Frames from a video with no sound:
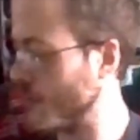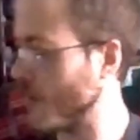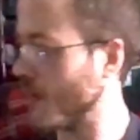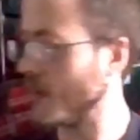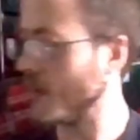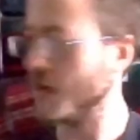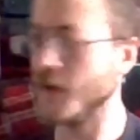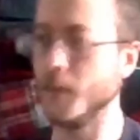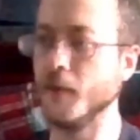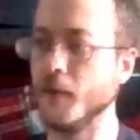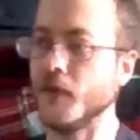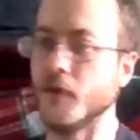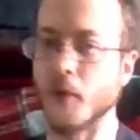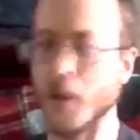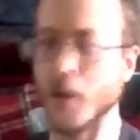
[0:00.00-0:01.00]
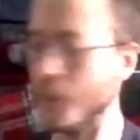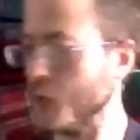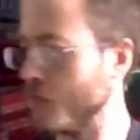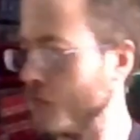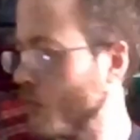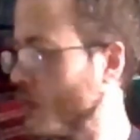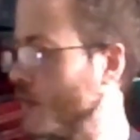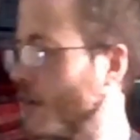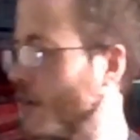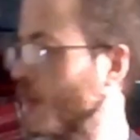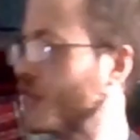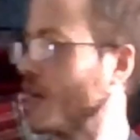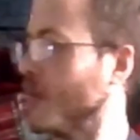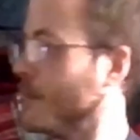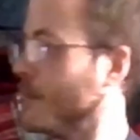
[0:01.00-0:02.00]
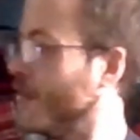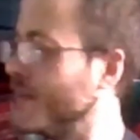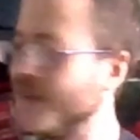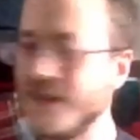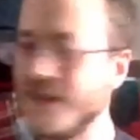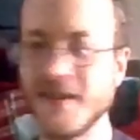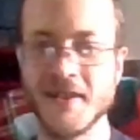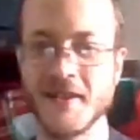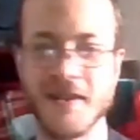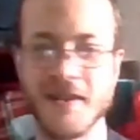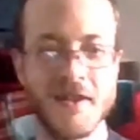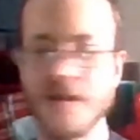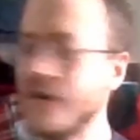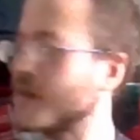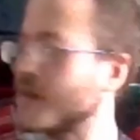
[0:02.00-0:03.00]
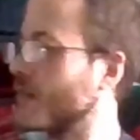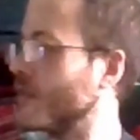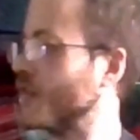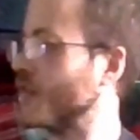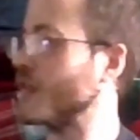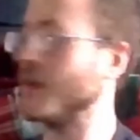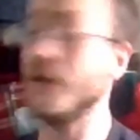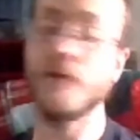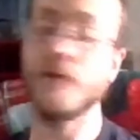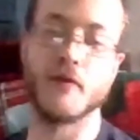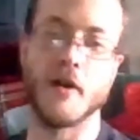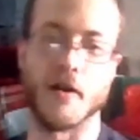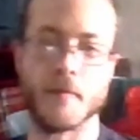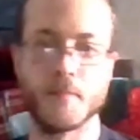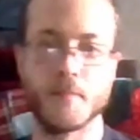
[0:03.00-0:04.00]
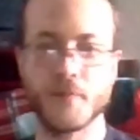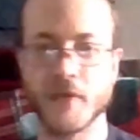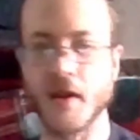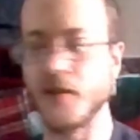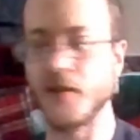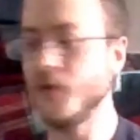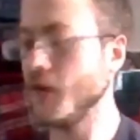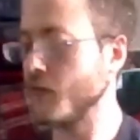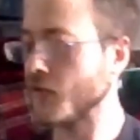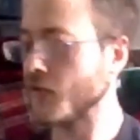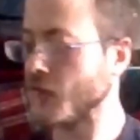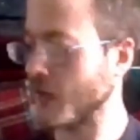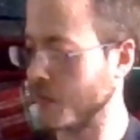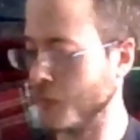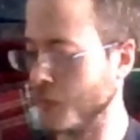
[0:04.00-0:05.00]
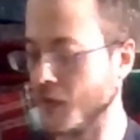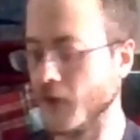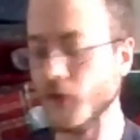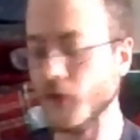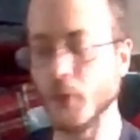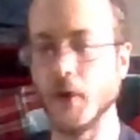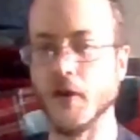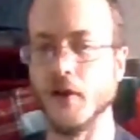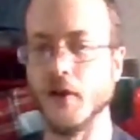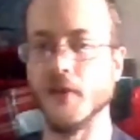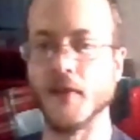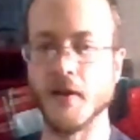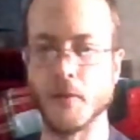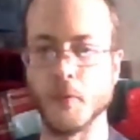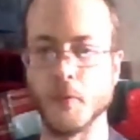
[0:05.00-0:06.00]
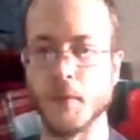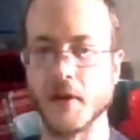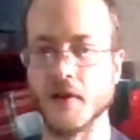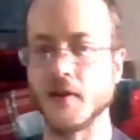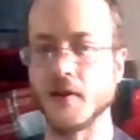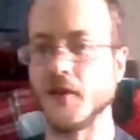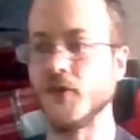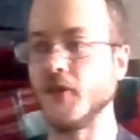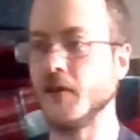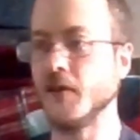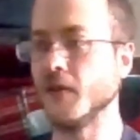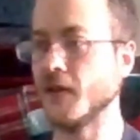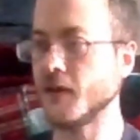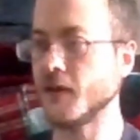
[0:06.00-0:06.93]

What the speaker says: I am in the right mood for it next time. Because if not, I do have the second one as well, and they would be an easy like